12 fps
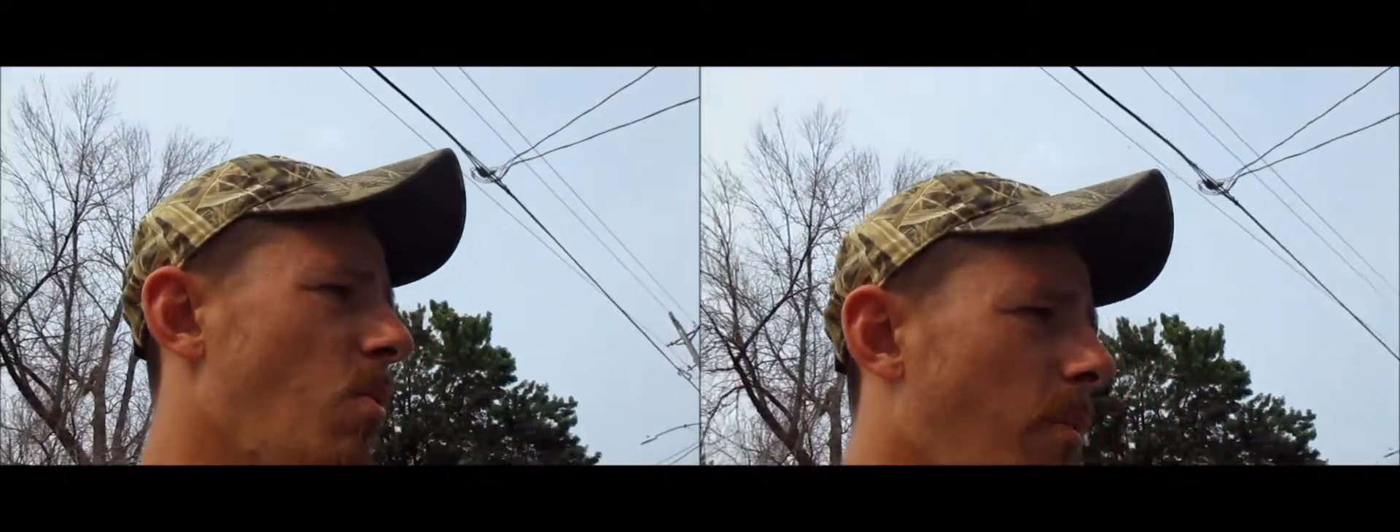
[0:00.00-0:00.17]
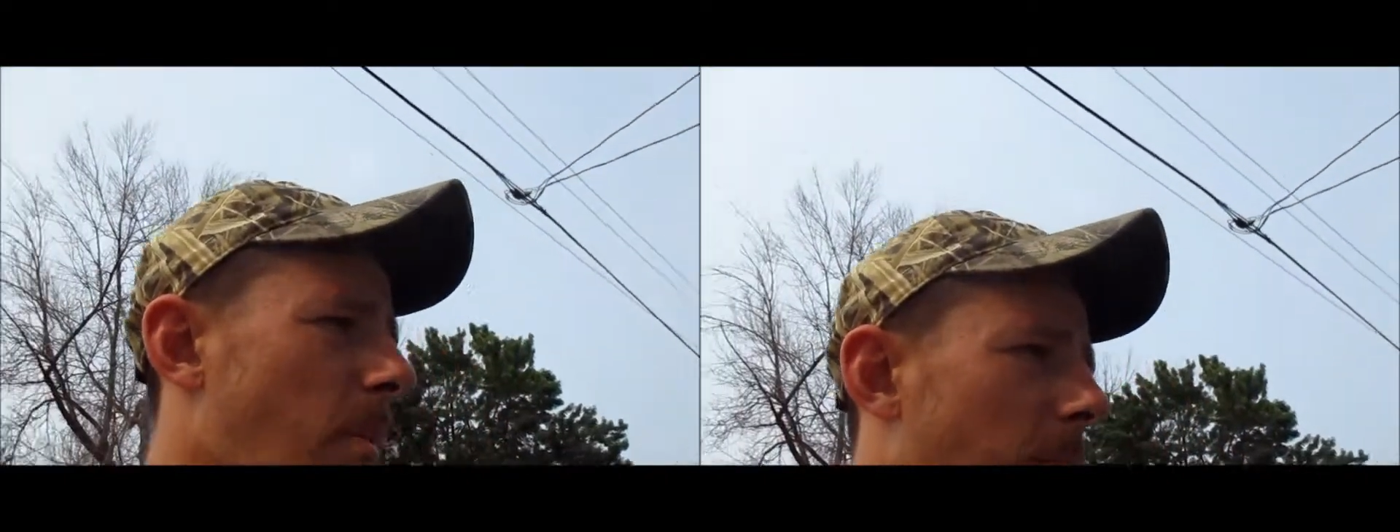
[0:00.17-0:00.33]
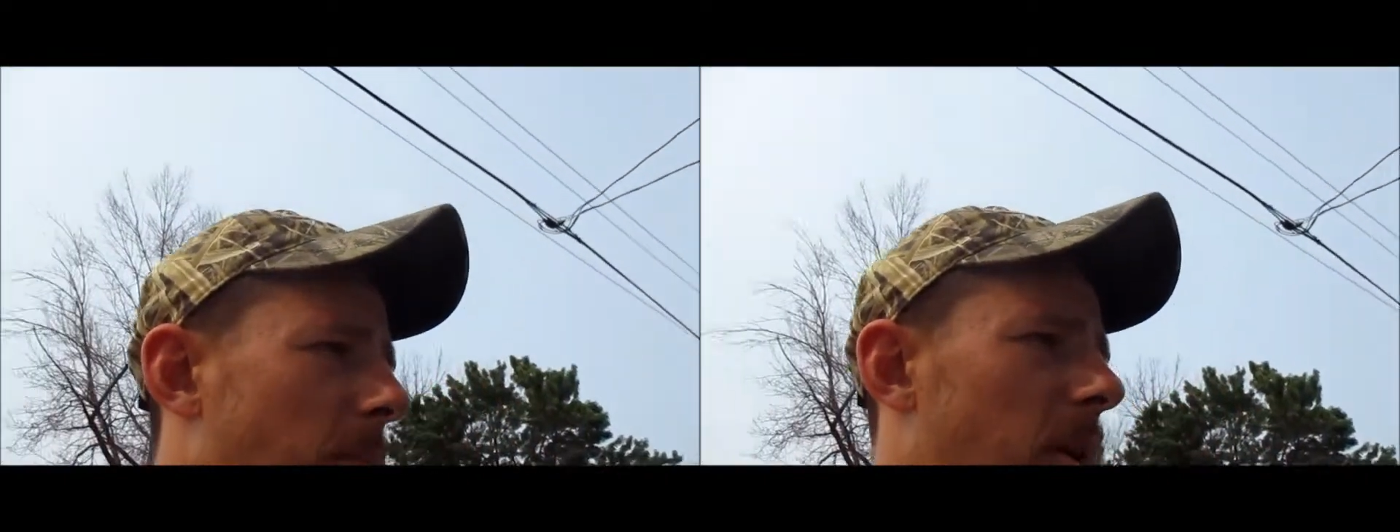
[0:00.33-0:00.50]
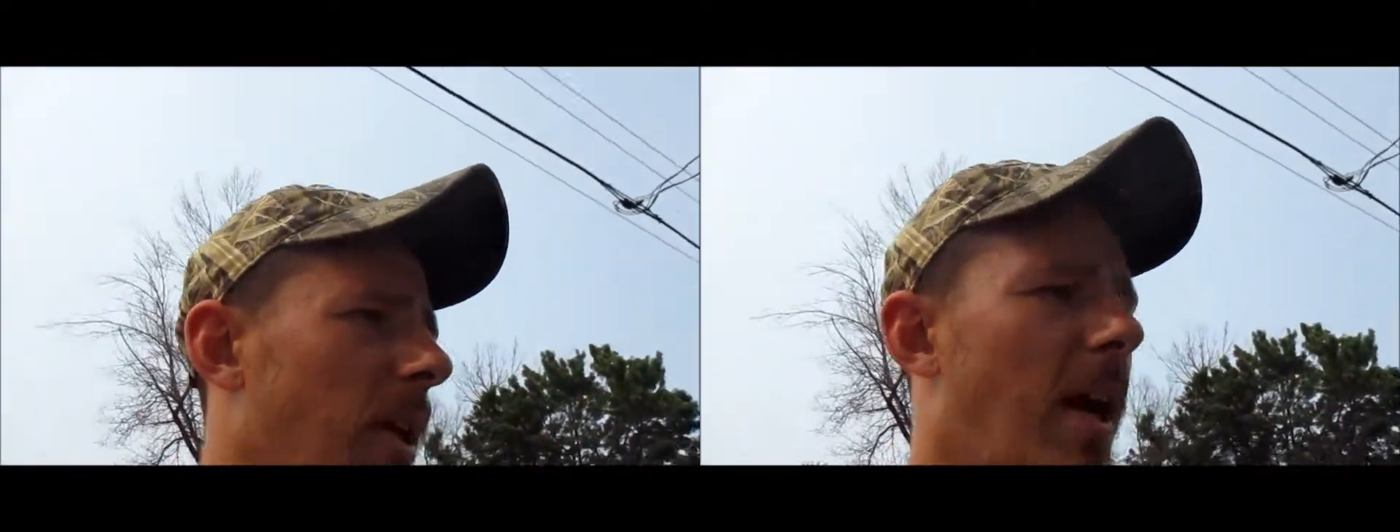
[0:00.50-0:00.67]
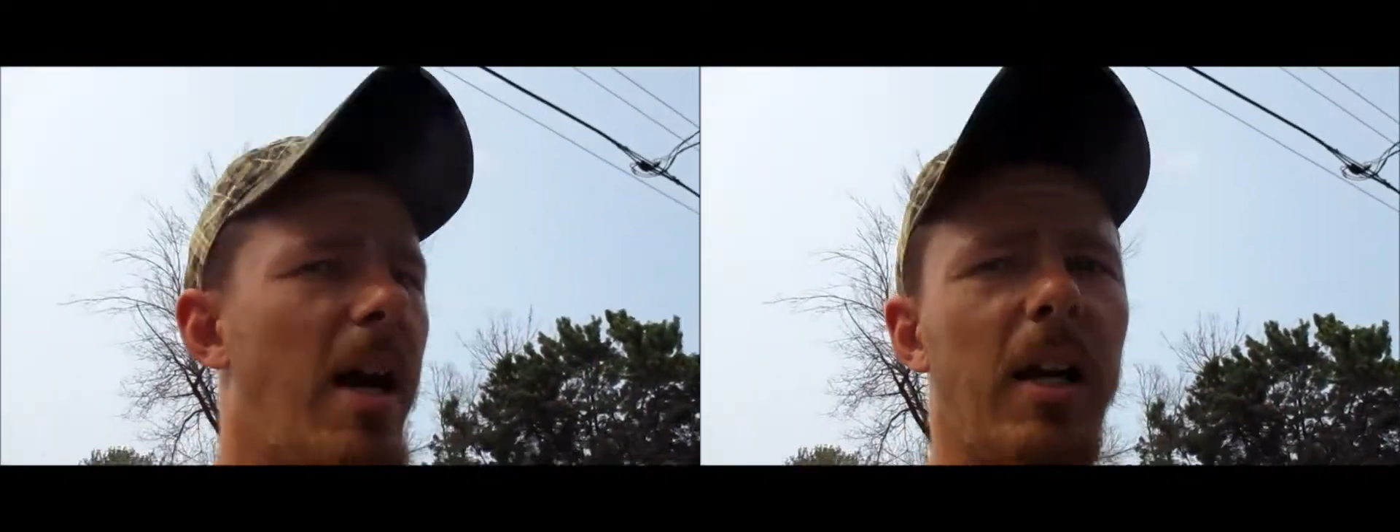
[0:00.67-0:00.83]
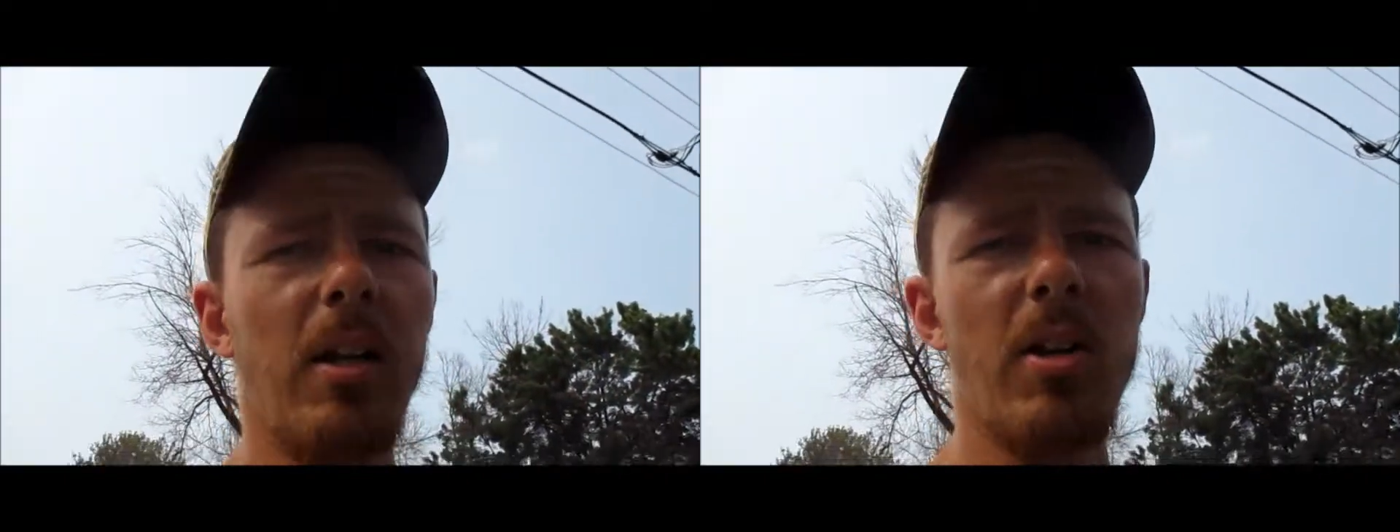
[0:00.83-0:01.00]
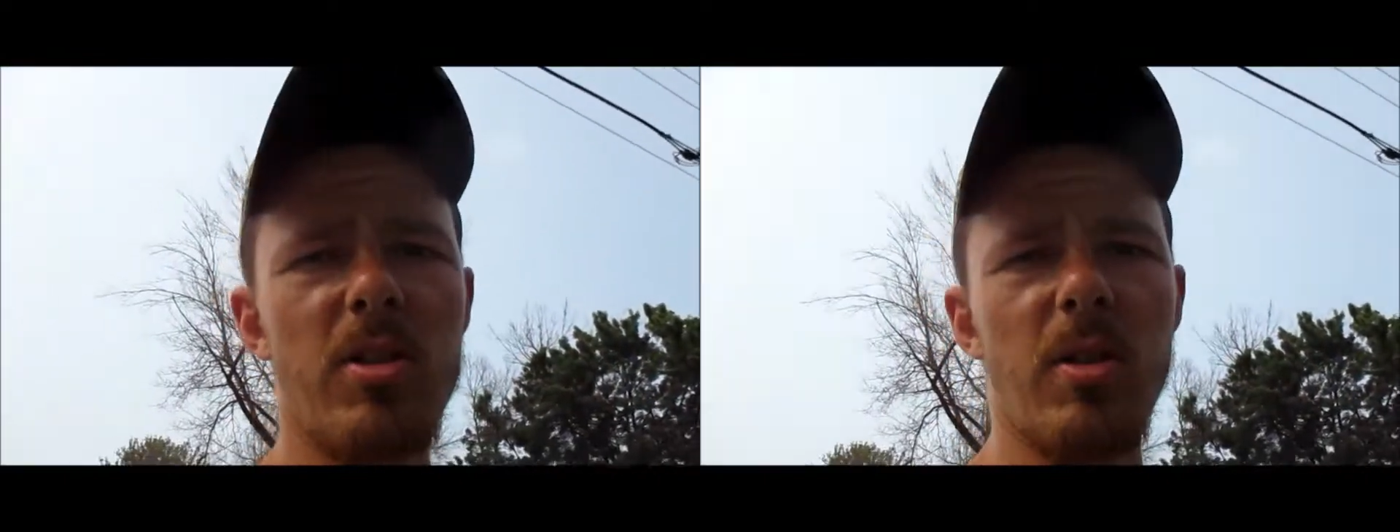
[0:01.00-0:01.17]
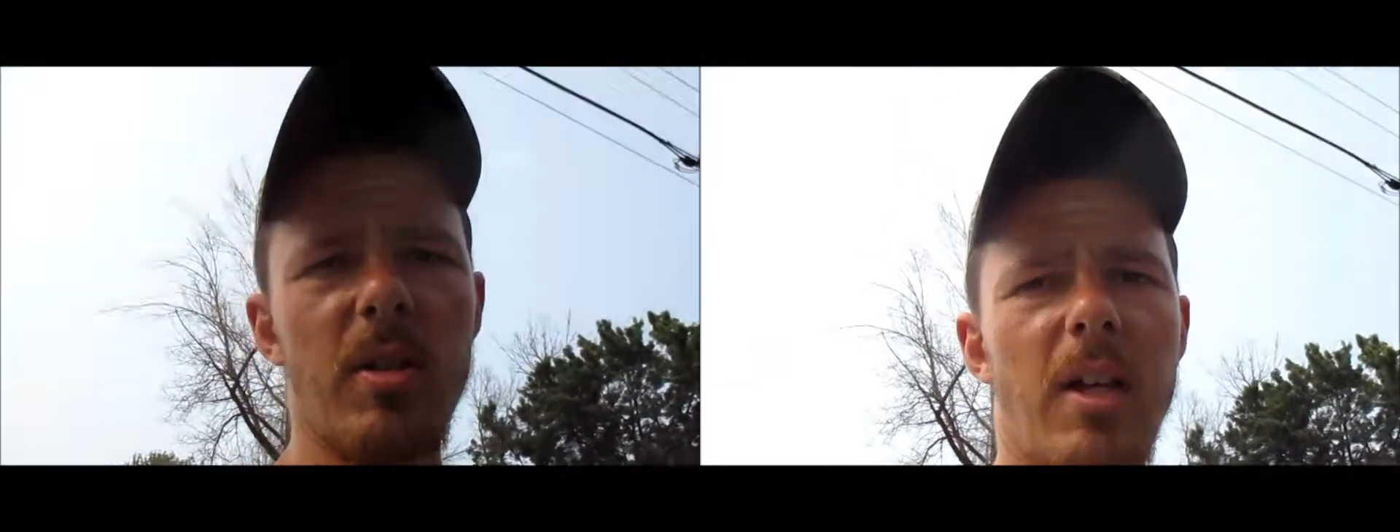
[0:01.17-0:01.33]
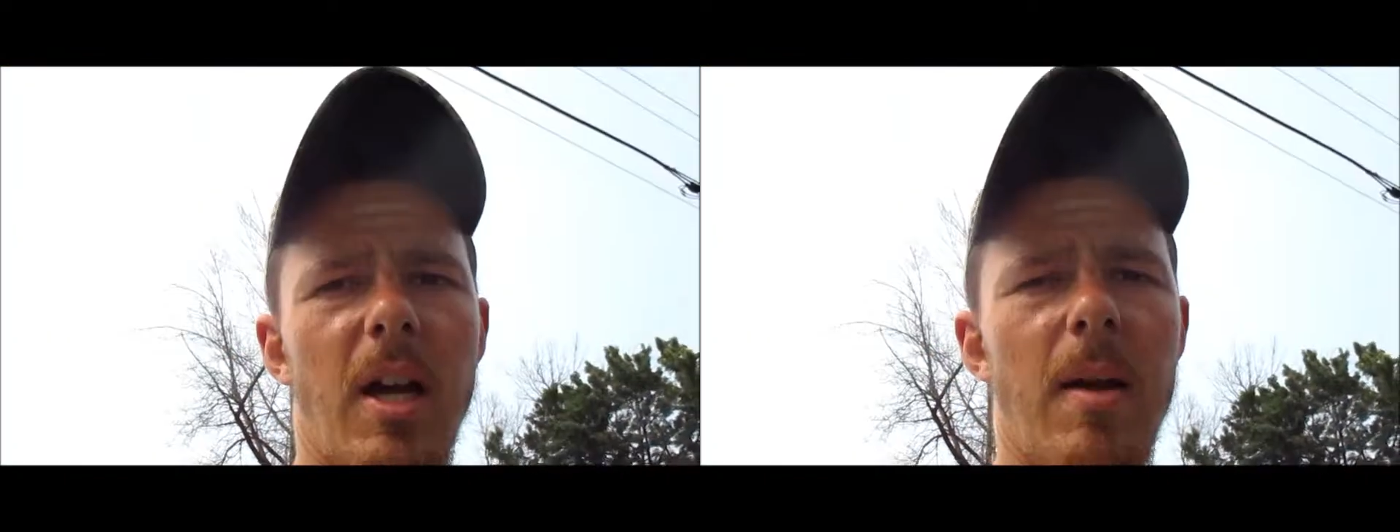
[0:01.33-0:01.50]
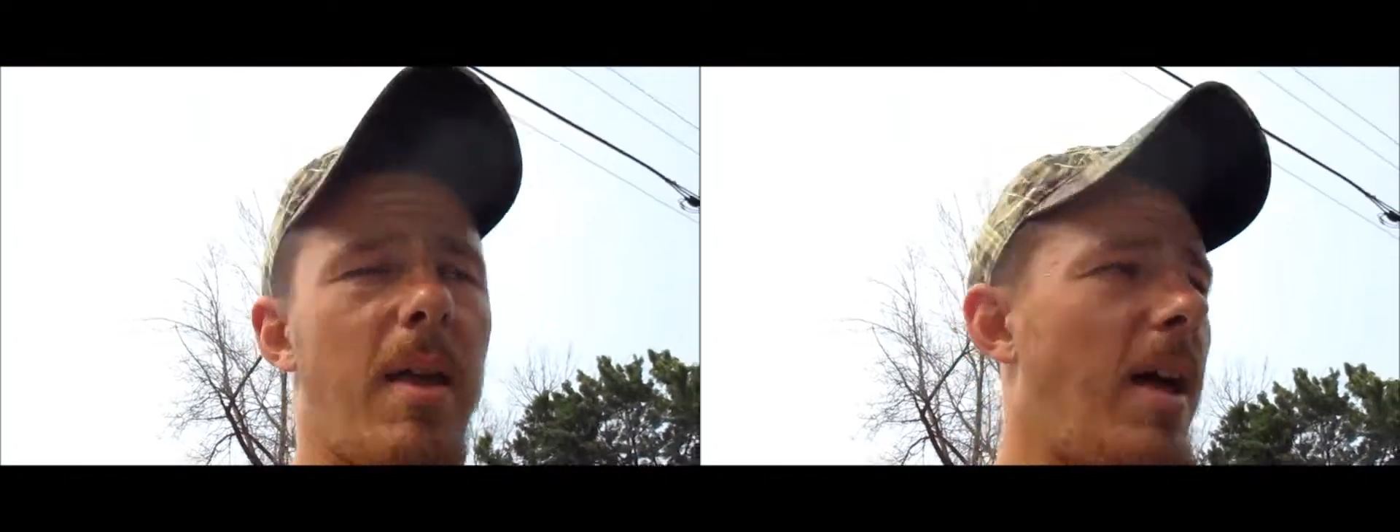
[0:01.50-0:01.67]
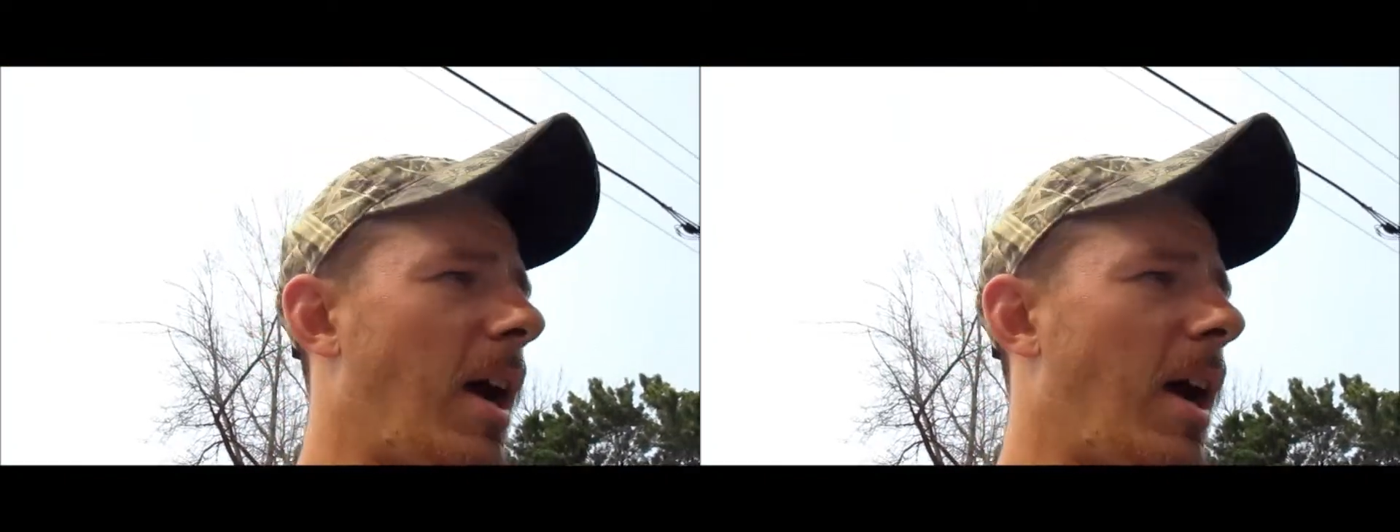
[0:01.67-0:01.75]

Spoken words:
my buddy had it, and also the guy that